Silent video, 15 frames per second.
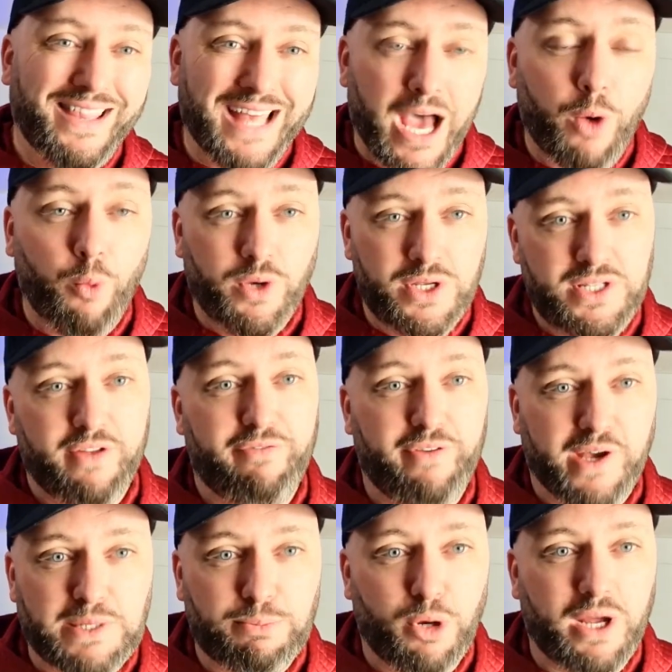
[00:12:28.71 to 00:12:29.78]
that was the
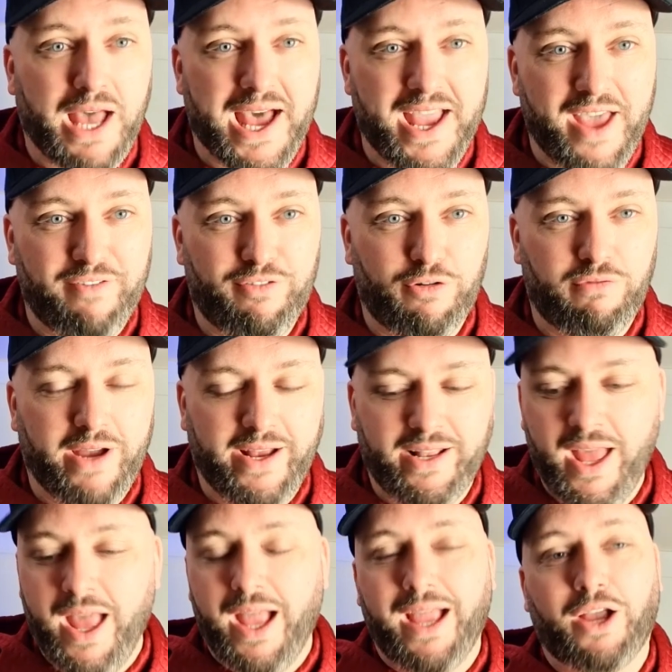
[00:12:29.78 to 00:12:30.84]
first book I ever
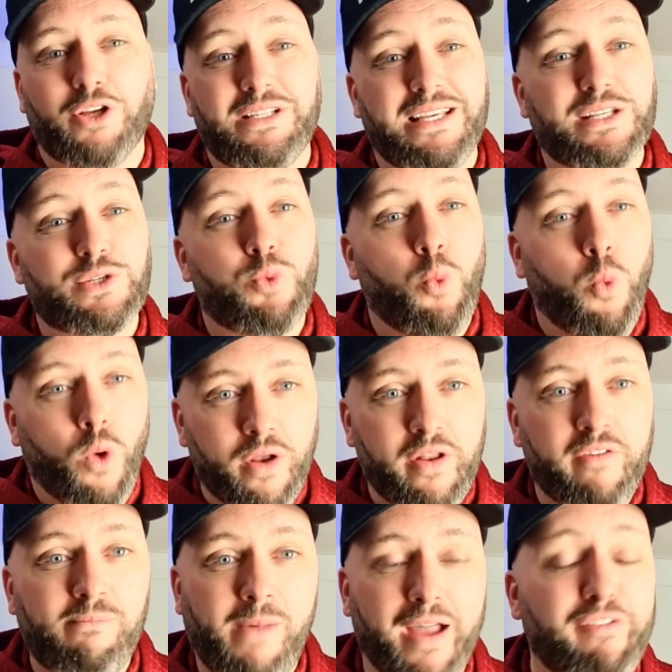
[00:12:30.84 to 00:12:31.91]
read, because it is
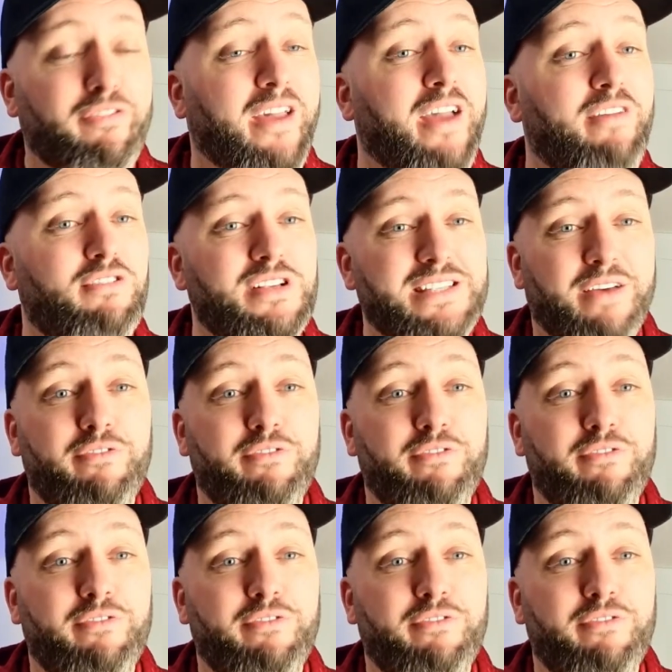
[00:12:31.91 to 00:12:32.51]
one of my favorites.